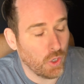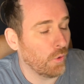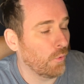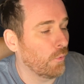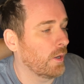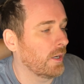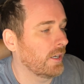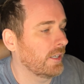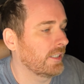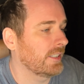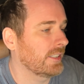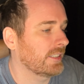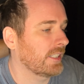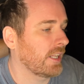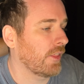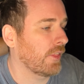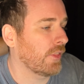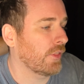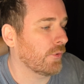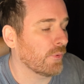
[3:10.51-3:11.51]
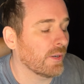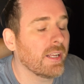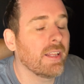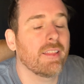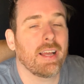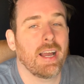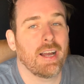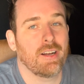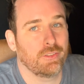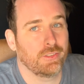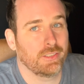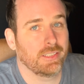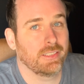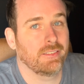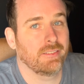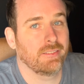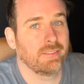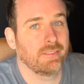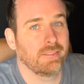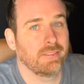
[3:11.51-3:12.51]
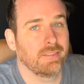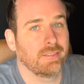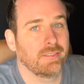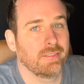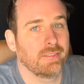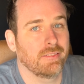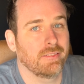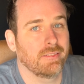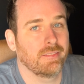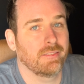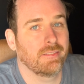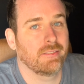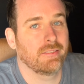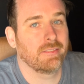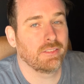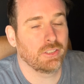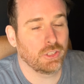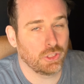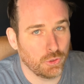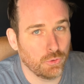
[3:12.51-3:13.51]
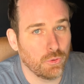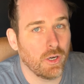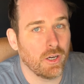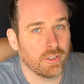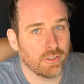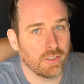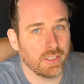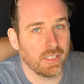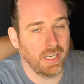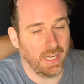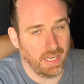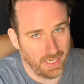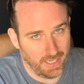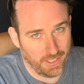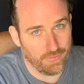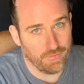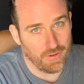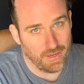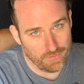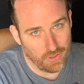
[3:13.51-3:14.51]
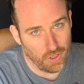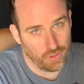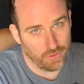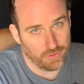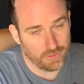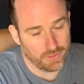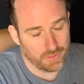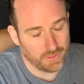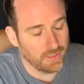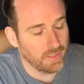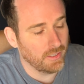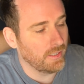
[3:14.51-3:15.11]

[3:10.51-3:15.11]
was $3,285.